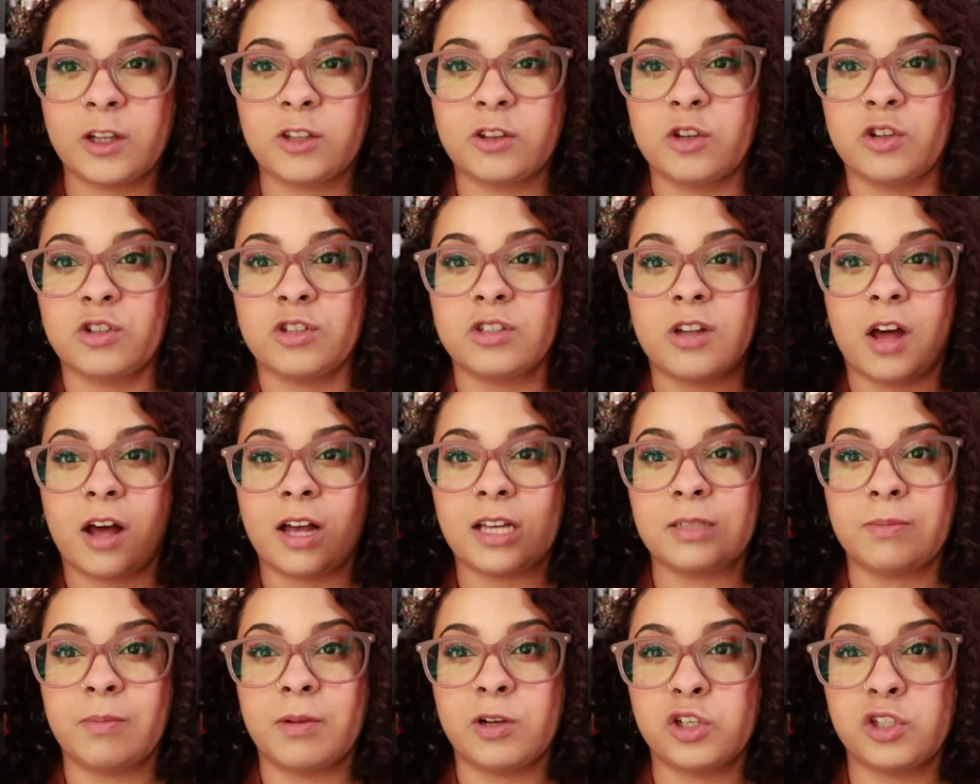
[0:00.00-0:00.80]
like there's not
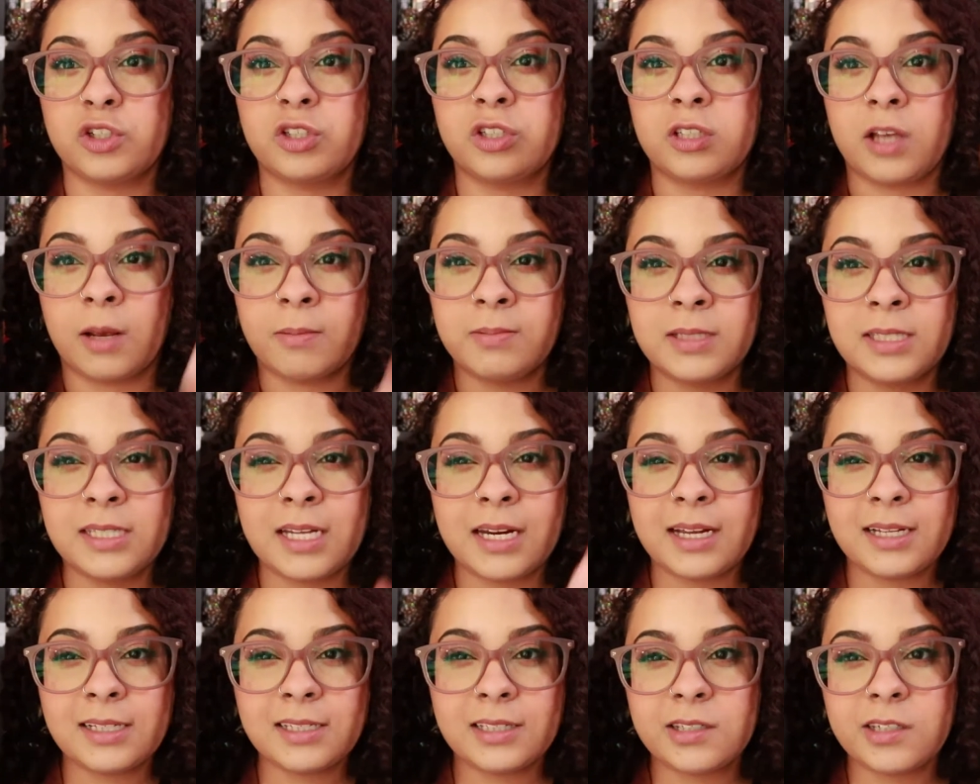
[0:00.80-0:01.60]
as much
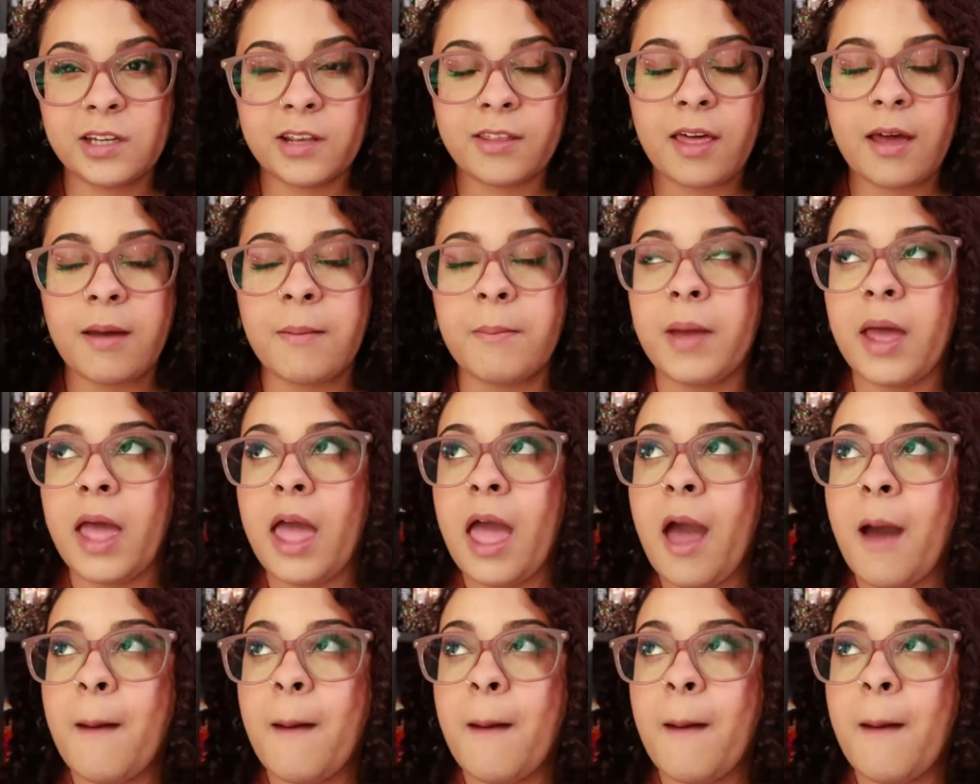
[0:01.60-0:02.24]
substance to them